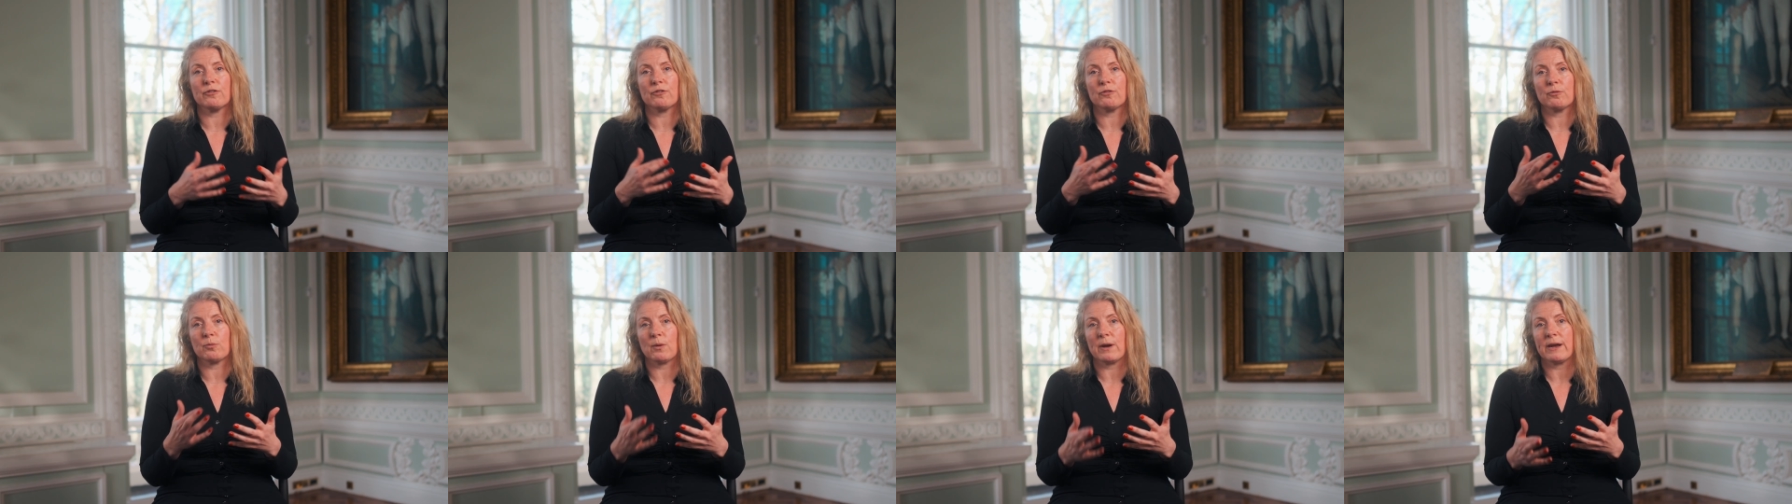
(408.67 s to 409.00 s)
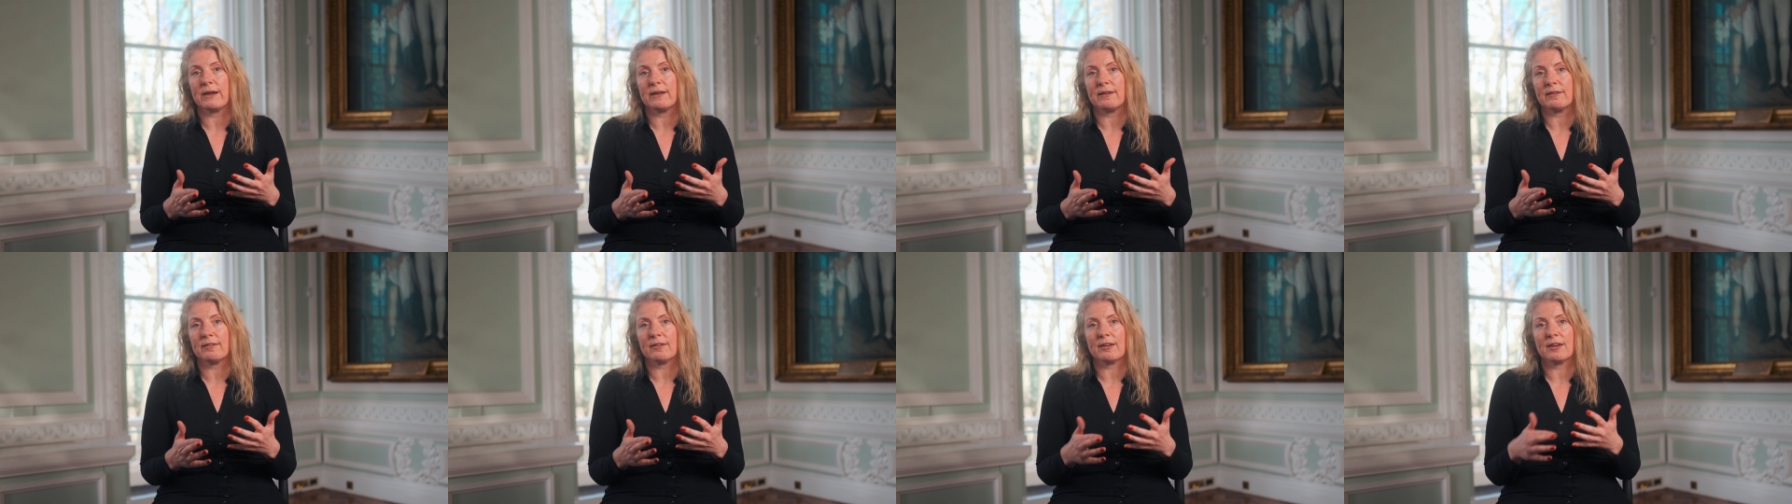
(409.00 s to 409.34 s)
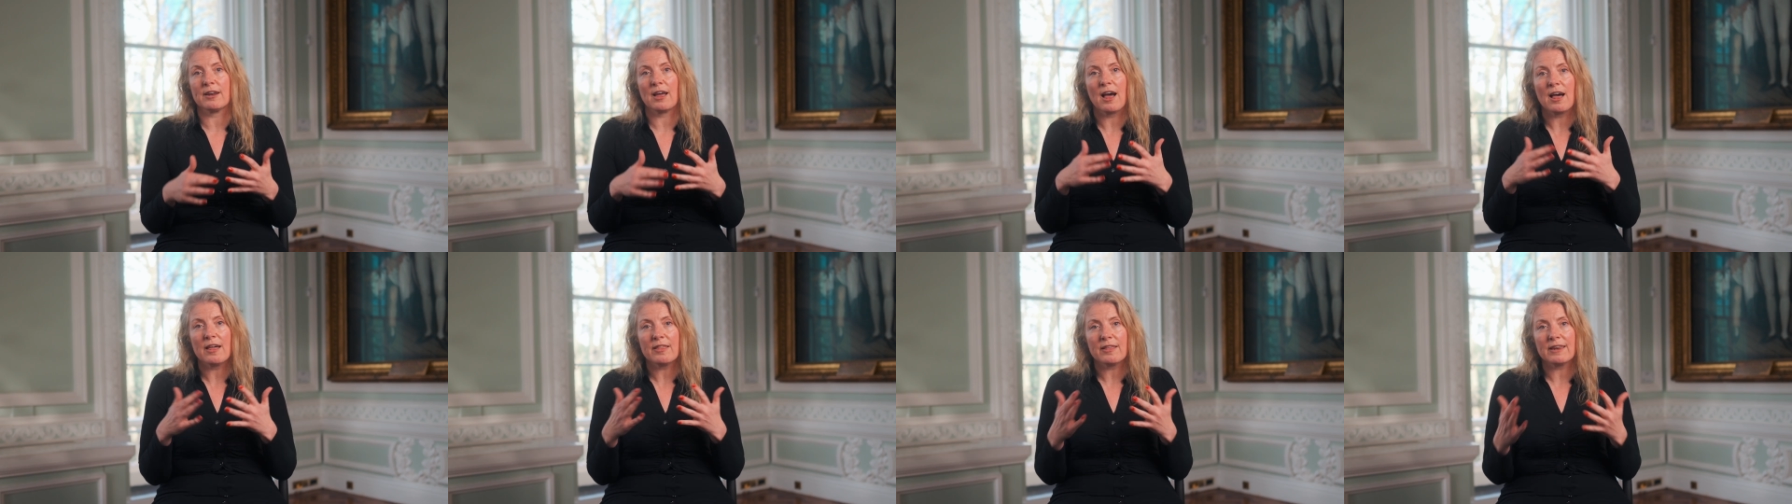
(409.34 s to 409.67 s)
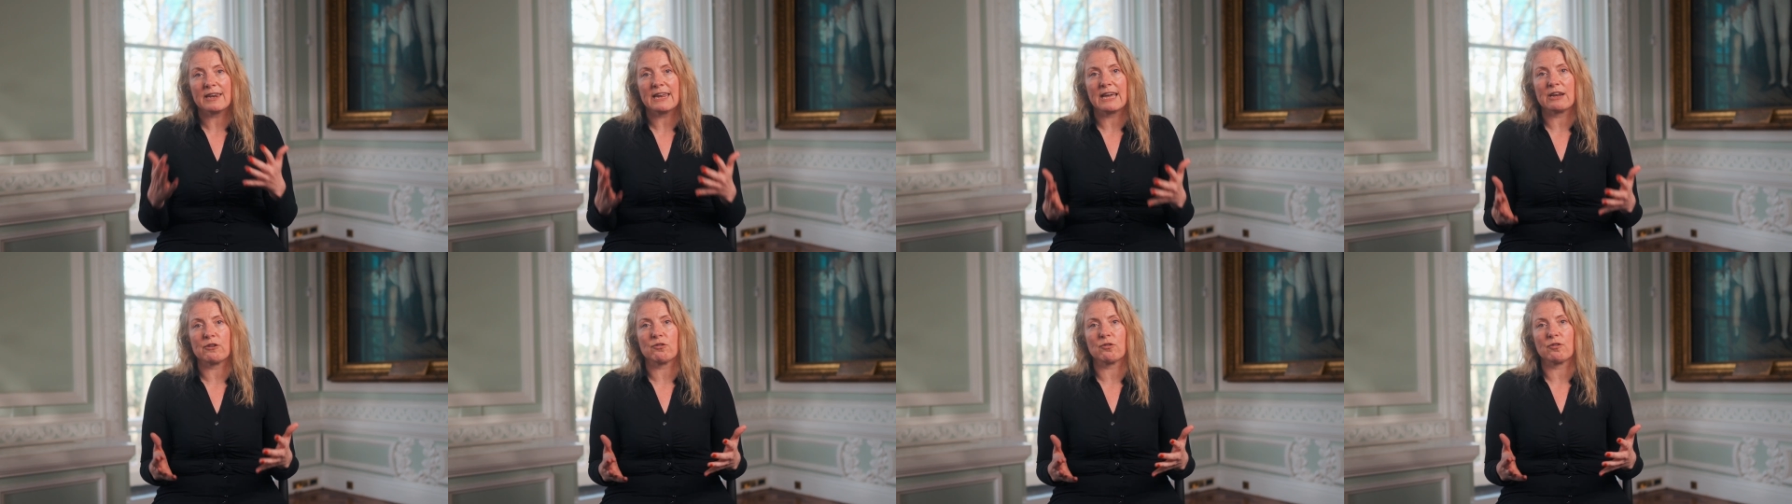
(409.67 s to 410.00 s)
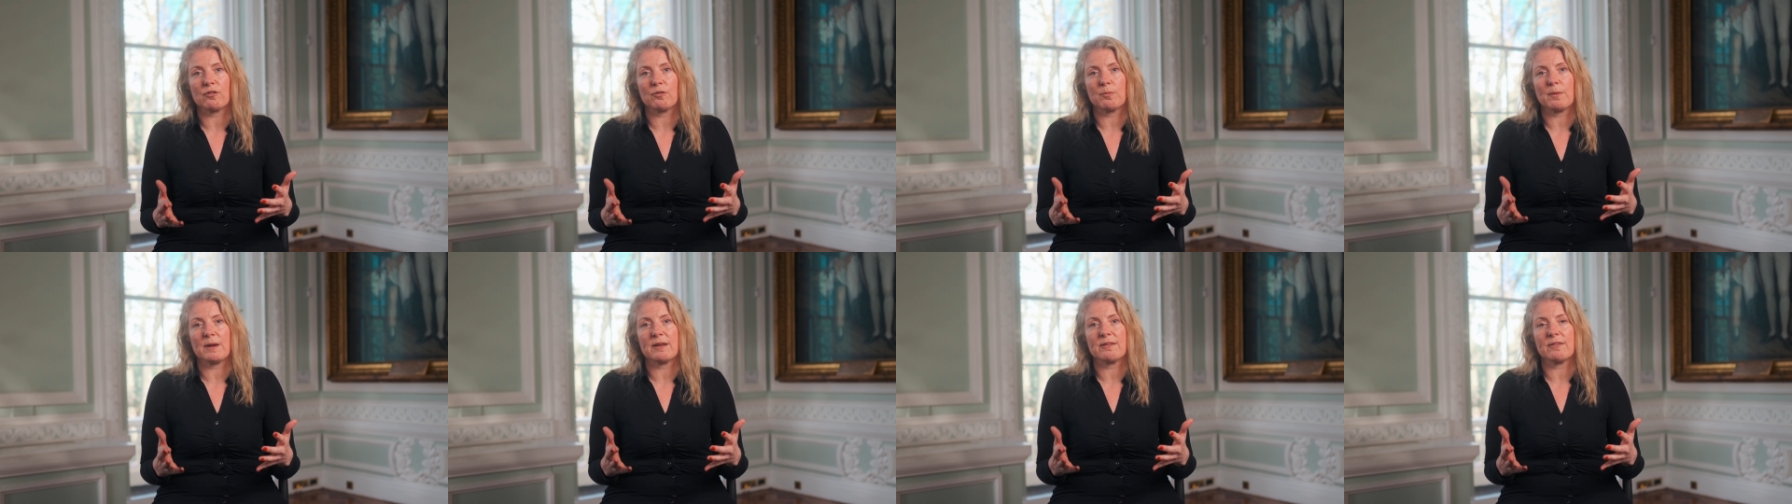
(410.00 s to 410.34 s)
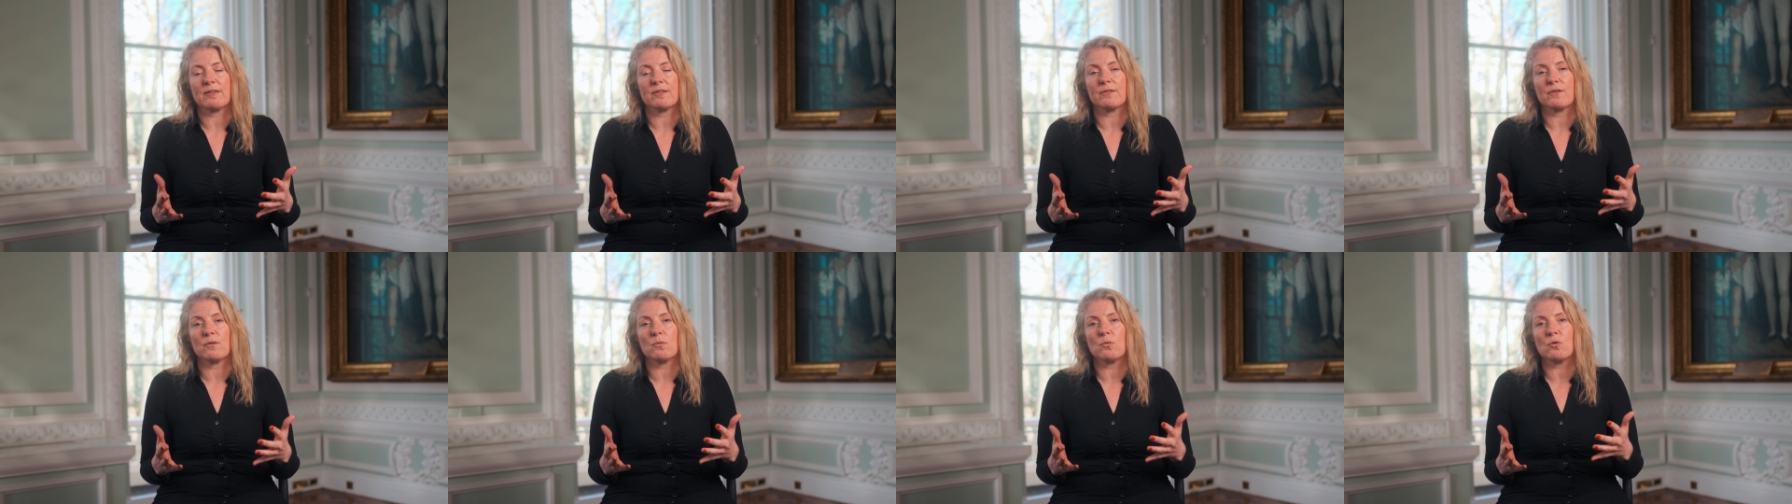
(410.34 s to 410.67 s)
swales, and other natural
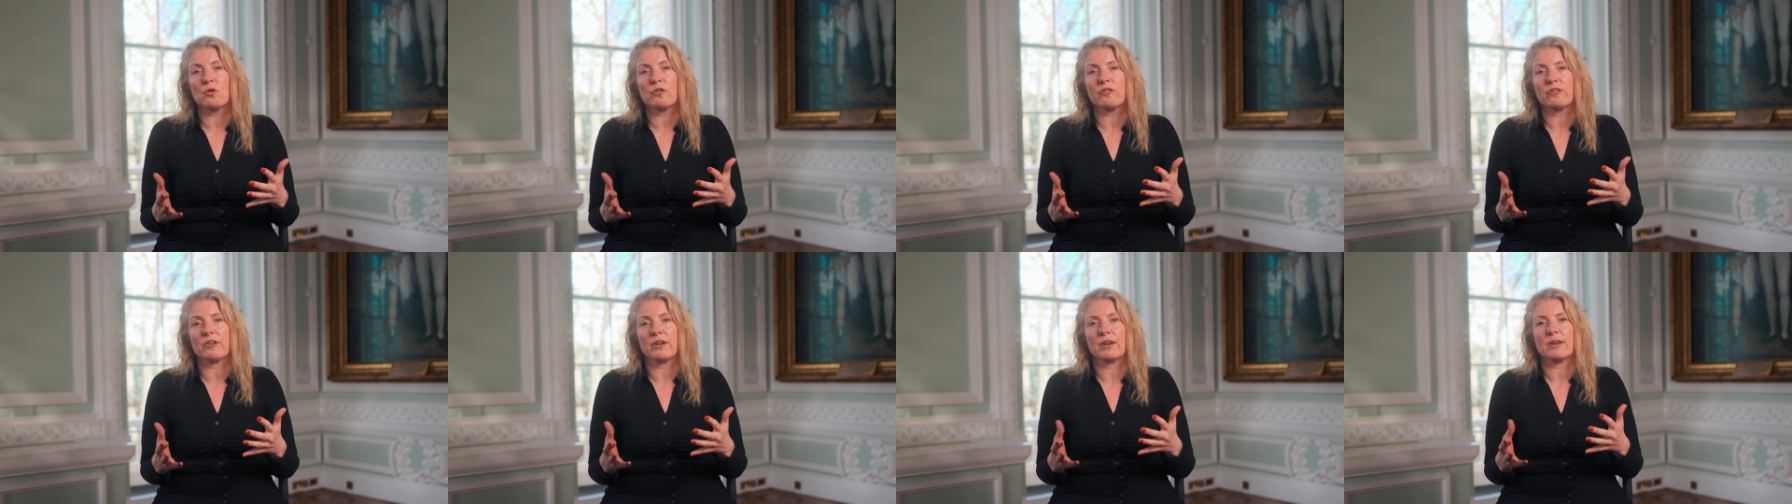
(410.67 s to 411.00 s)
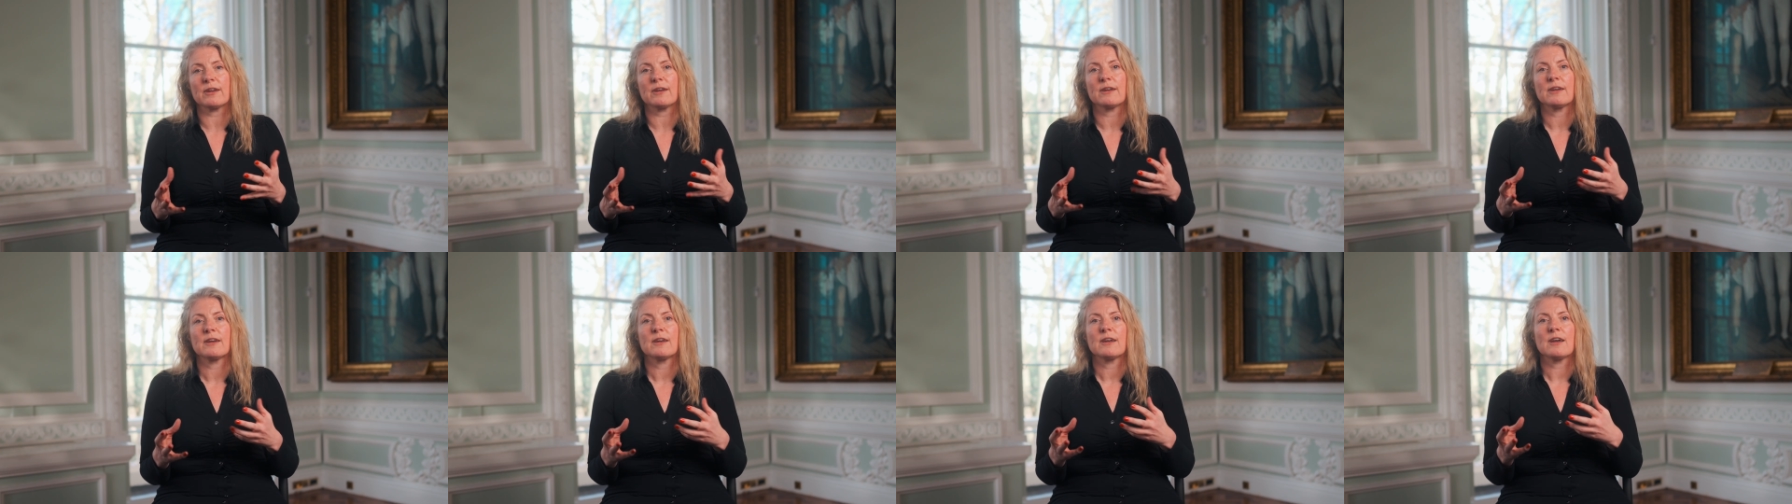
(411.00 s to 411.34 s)
spaces for water